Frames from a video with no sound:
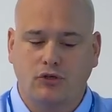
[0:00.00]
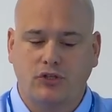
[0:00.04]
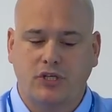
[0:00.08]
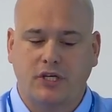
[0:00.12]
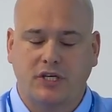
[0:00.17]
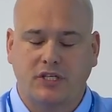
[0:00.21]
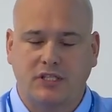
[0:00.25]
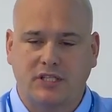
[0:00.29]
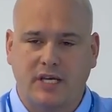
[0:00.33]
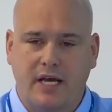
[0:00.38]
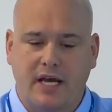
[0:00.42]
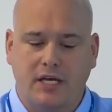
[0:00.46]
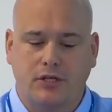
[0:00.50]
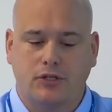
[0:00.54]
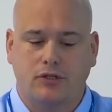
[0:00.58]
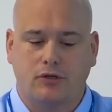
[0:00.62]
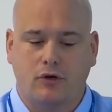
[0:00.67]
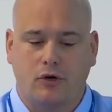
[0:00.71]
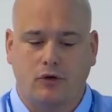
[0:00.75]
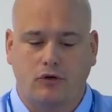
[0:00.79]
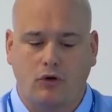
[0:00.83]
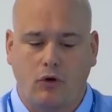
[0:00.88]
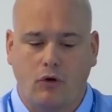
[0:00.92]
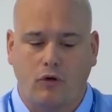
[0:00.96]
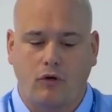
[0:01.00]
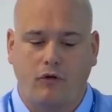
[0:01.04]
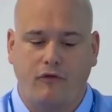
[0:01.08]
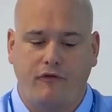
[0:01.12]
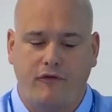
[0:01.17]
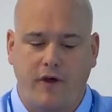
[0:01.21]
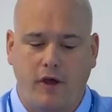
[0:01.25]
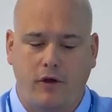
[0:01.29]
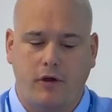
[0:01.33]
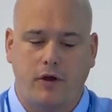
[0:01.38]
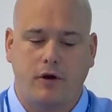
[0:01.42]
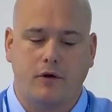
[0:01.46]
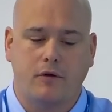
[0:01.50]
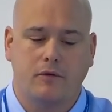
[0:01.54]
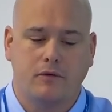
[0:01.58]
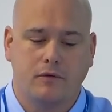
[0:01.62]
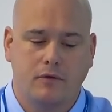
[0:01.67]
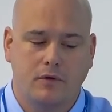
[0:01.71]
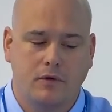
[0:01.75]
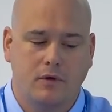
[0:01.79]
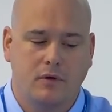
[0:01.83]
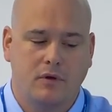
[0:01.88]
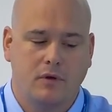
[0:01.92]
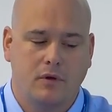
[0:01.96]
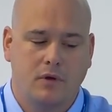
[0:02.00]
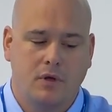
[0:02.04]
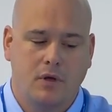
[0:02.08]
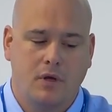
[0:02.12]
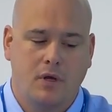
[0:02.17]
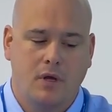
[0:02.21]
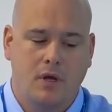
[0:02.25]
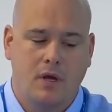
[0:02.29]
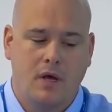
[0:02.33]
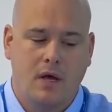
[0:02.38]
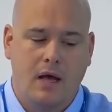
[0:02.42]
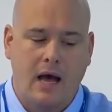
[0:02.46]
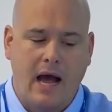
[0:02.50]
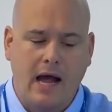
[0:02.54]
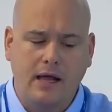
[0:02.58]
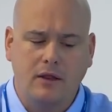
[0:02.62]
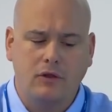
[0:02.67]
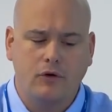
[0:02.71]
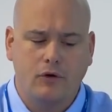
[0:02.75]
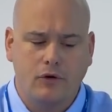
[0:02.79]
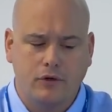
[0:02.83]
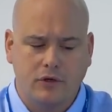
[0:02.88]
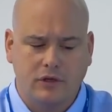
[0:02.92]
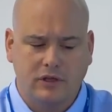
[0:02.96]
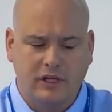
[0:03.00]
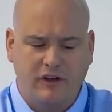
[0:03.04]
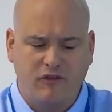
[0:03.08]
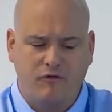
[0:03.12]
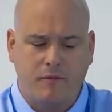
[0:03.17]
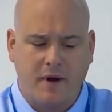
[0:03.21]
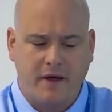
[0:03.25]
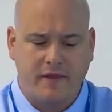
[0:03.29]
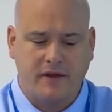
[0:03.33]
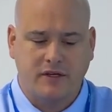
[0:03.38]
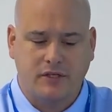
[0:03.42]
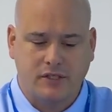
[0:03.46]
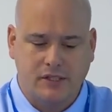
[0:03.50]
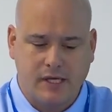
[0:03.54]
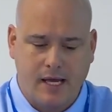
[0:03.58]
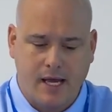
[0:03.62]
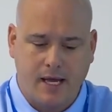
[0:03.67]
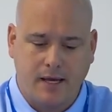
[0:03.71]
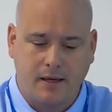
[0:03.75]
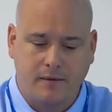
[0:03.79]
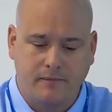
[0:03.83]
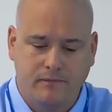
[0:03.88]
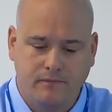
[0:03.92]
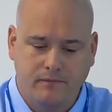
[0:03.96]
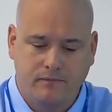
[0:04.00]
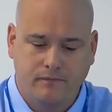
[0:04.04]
success or total failure. I learned to live by this saying.